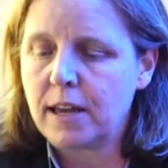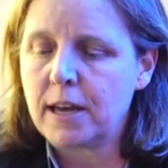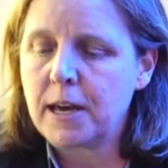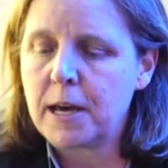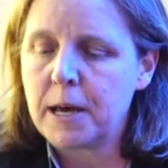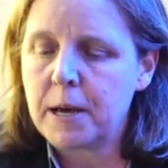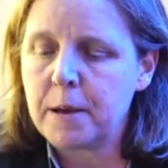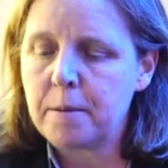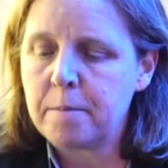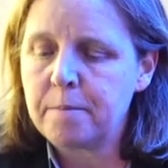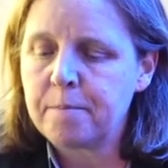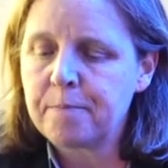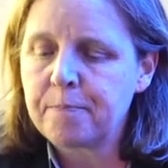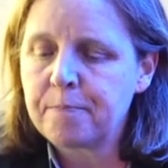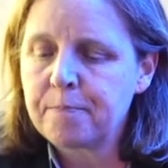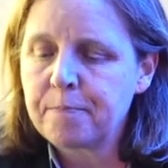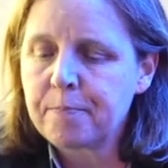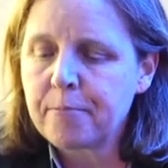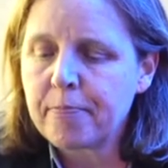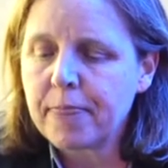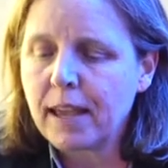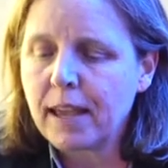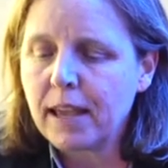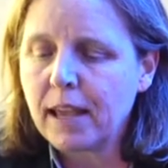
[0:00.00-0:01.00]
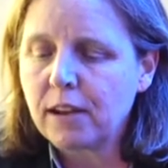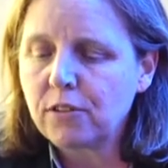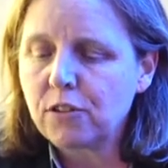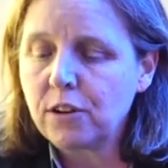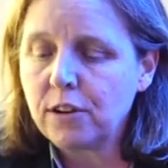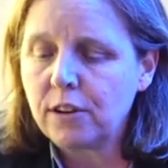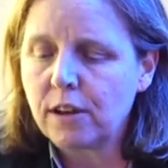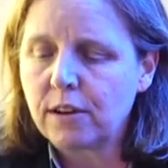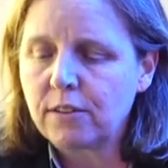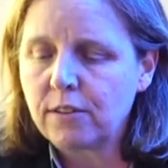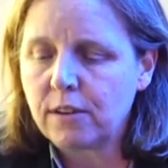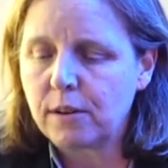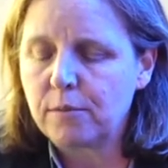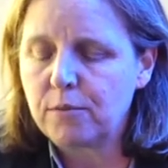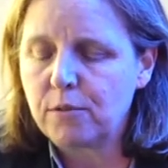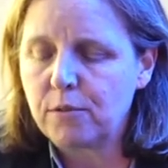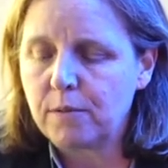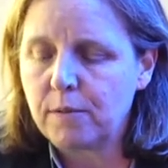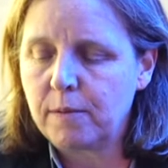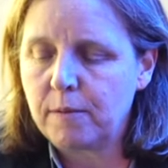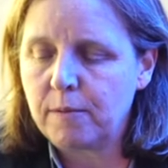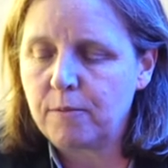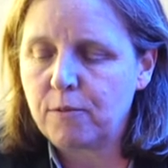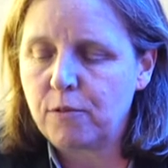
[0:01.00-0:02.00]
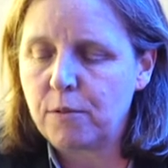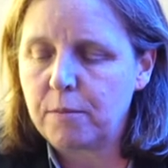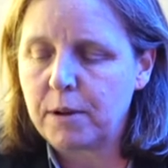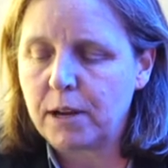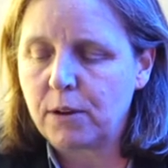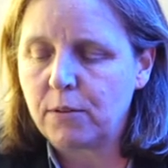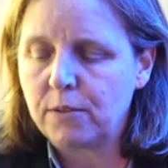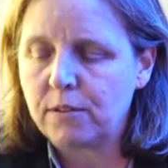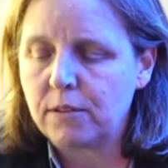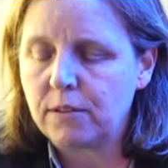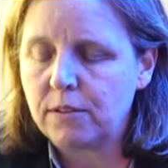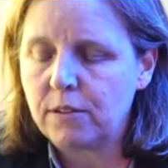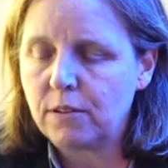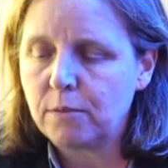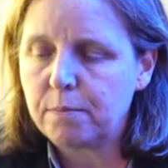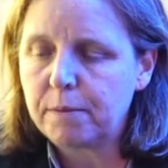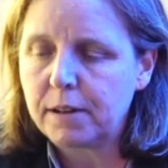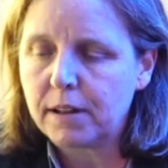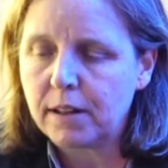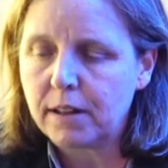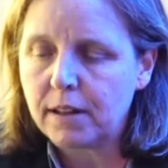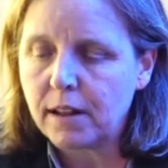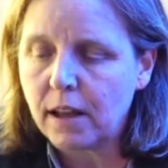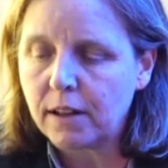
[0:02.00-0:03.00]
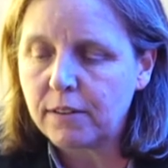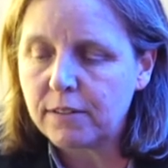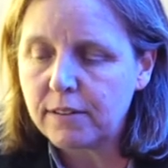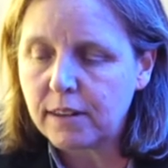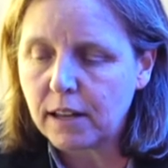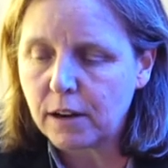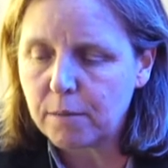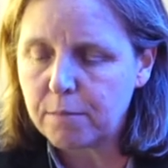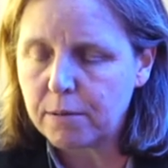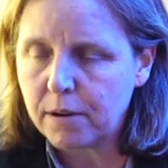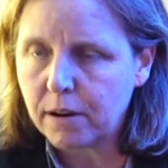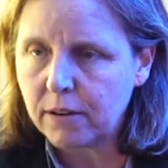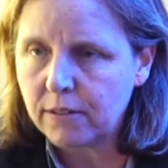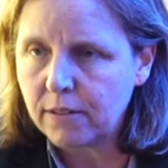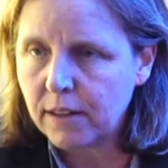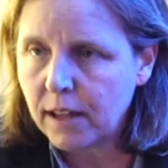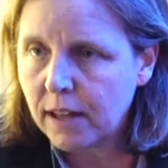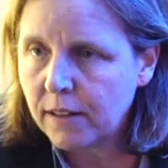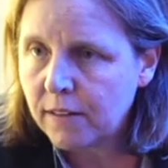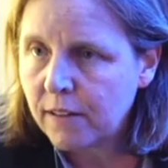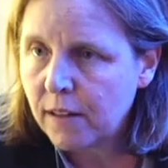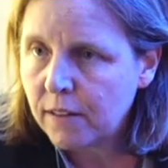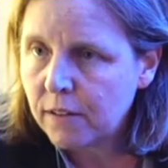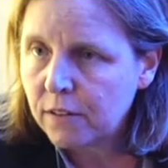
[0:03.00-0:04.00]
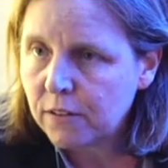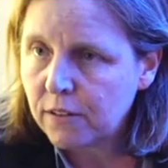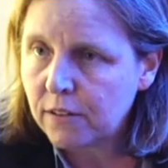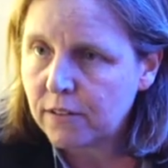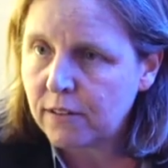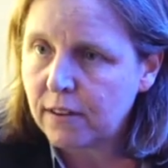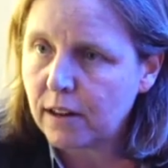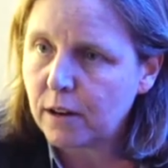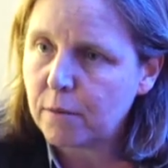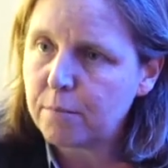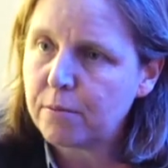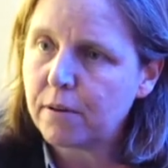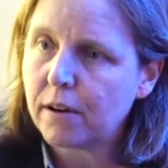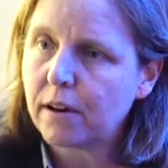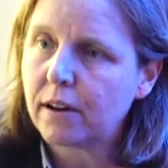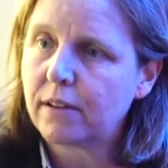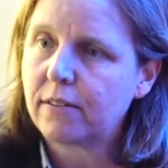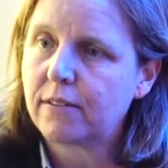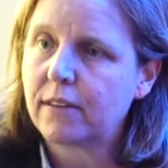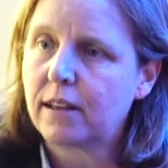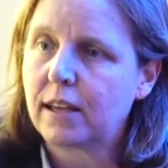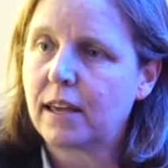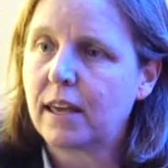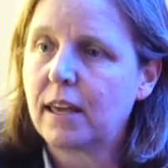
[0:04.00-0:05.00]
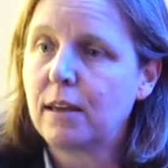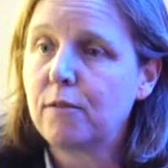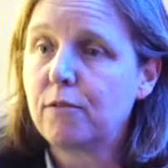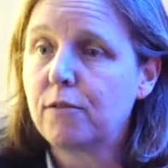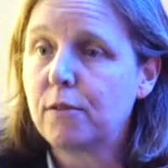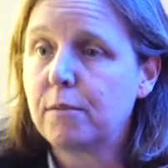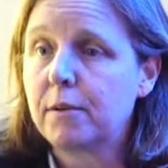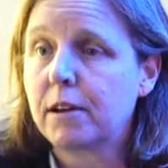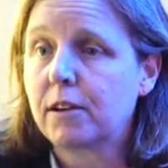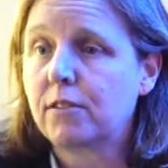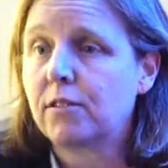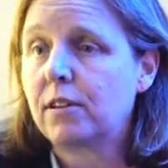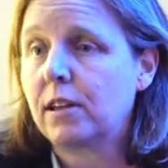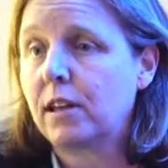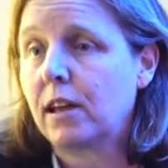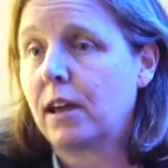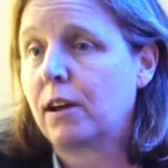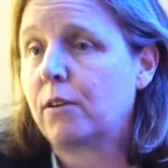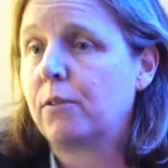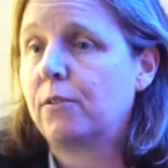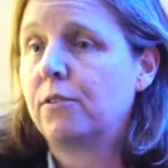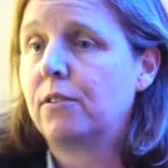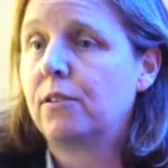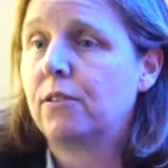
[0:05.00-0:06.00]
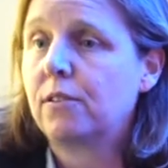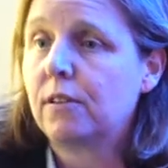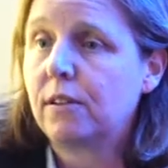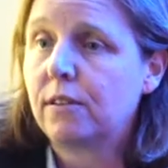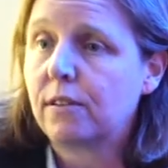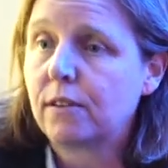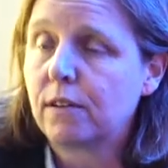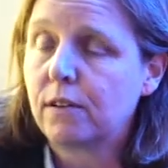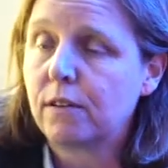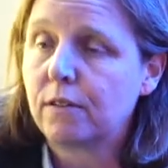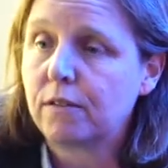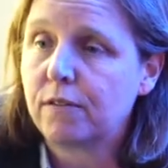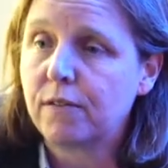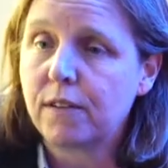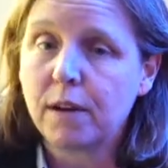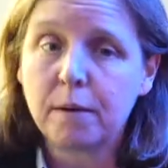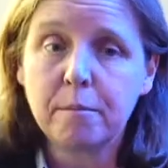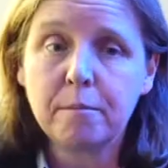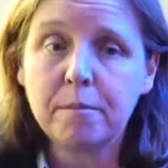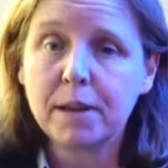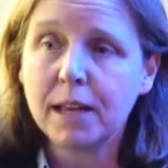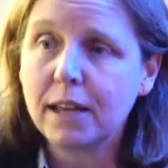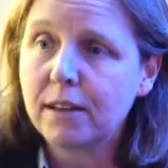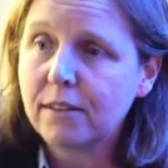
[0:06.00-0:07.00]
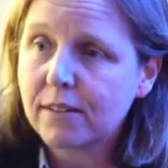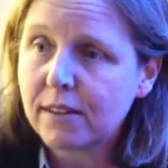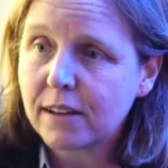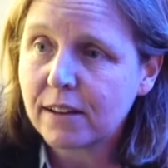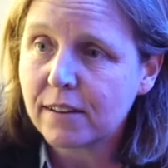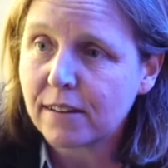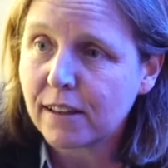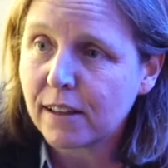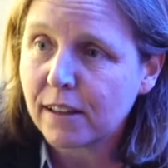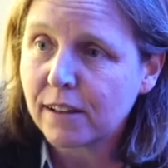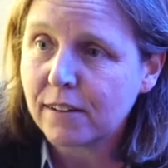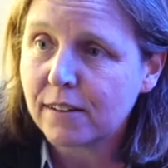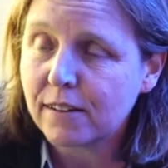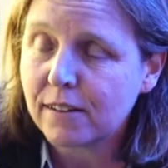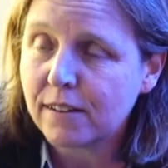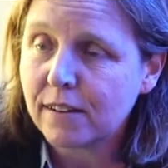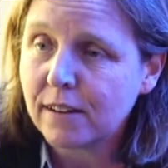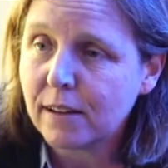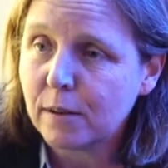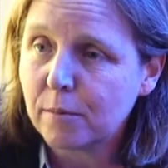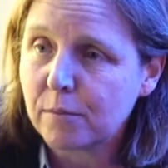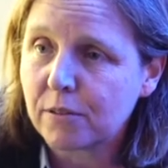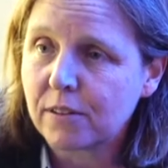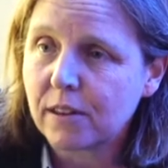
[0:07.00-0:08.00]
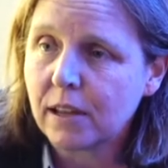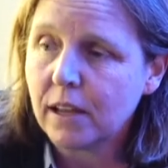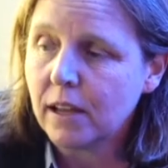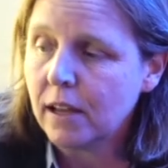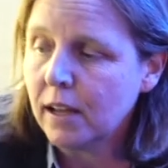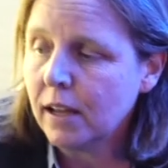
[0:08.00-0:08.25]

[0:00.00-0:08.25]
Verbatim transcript: Um, actually docs comes from, from acquisitions but a set of products and then there's a set of products that came from actually acquisitions of amazing talented teams